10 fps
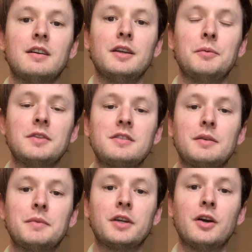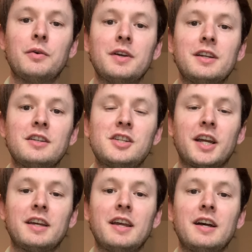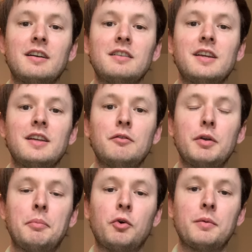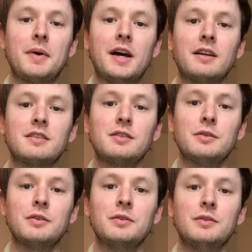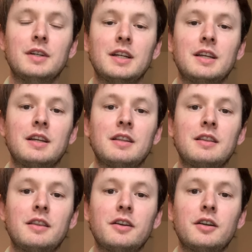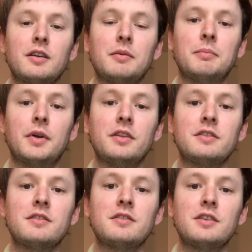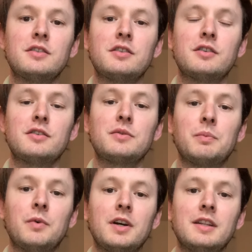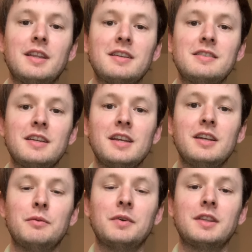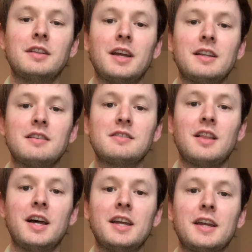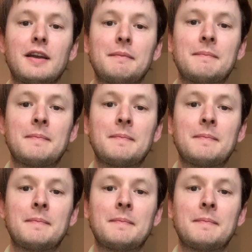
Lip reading: He wants them to go in and check it out and report back to their brothers and sisters what they see, what the land is like.